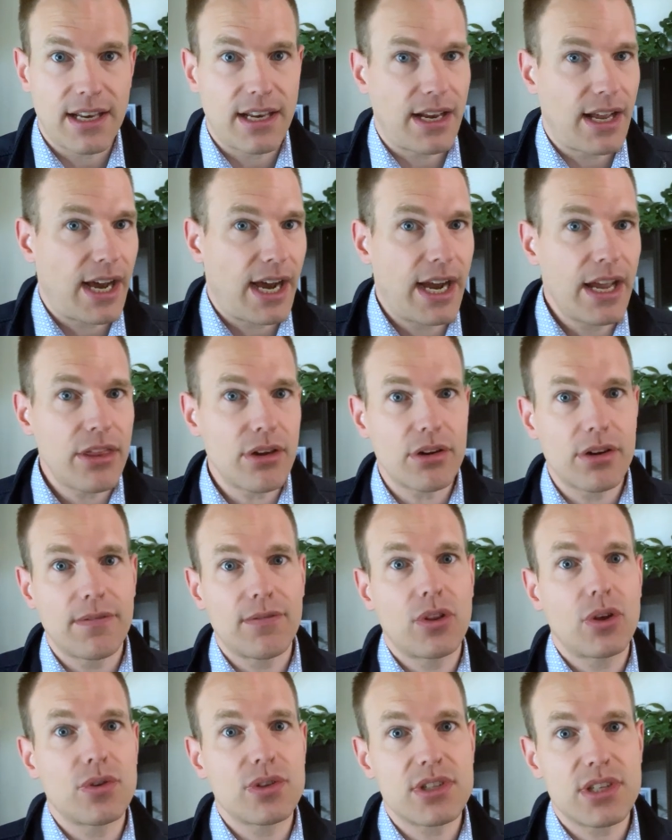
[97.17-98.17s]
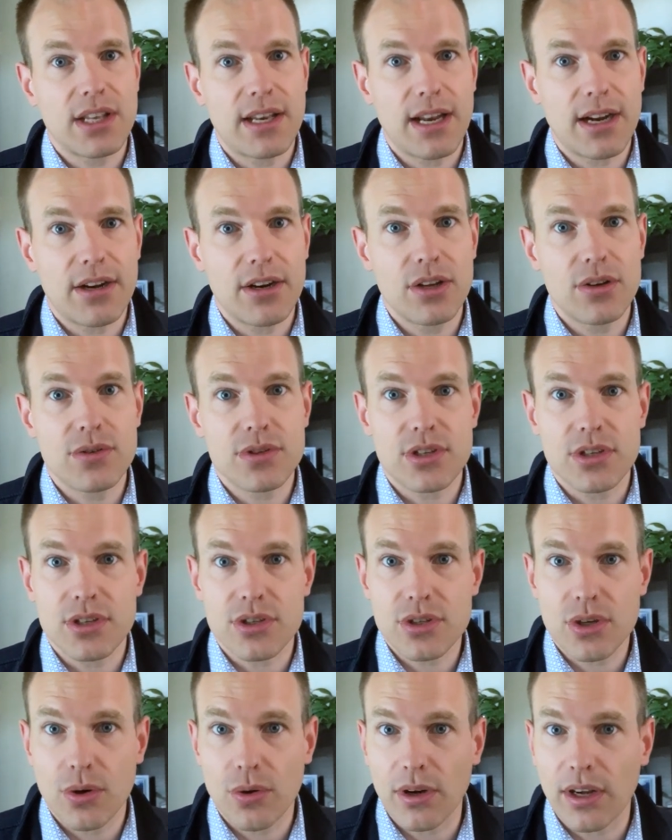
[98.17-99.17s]
And either of those scenarios is
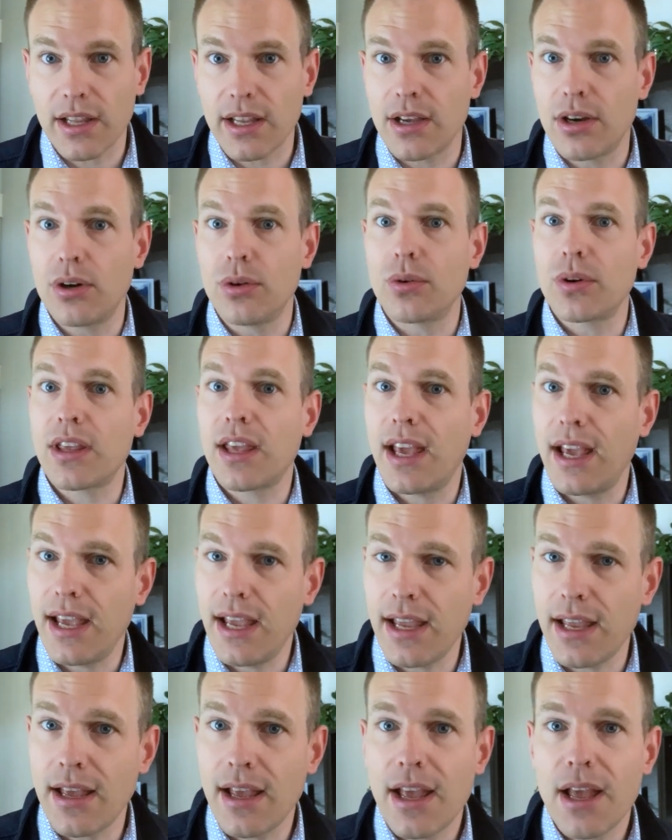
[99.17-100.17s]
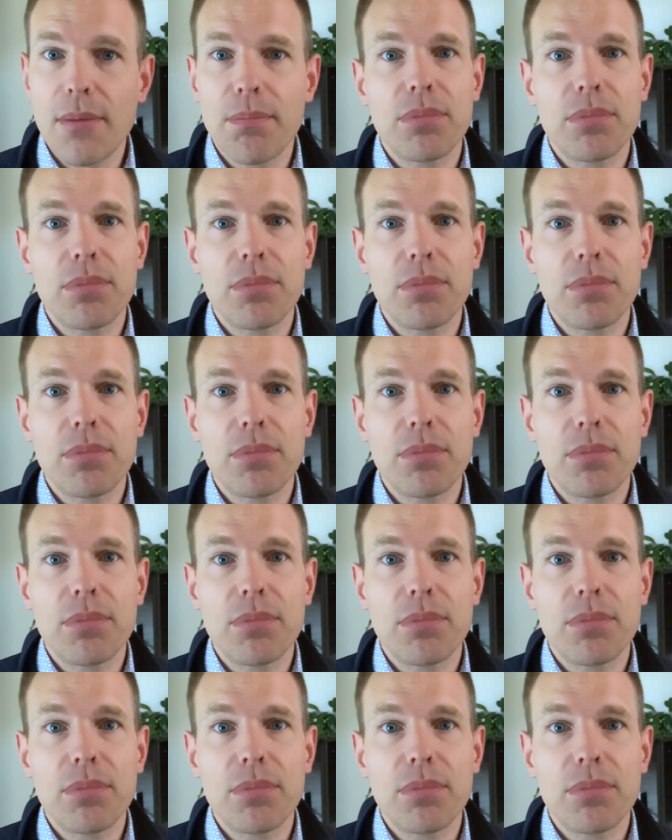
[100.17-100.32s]
totally okay,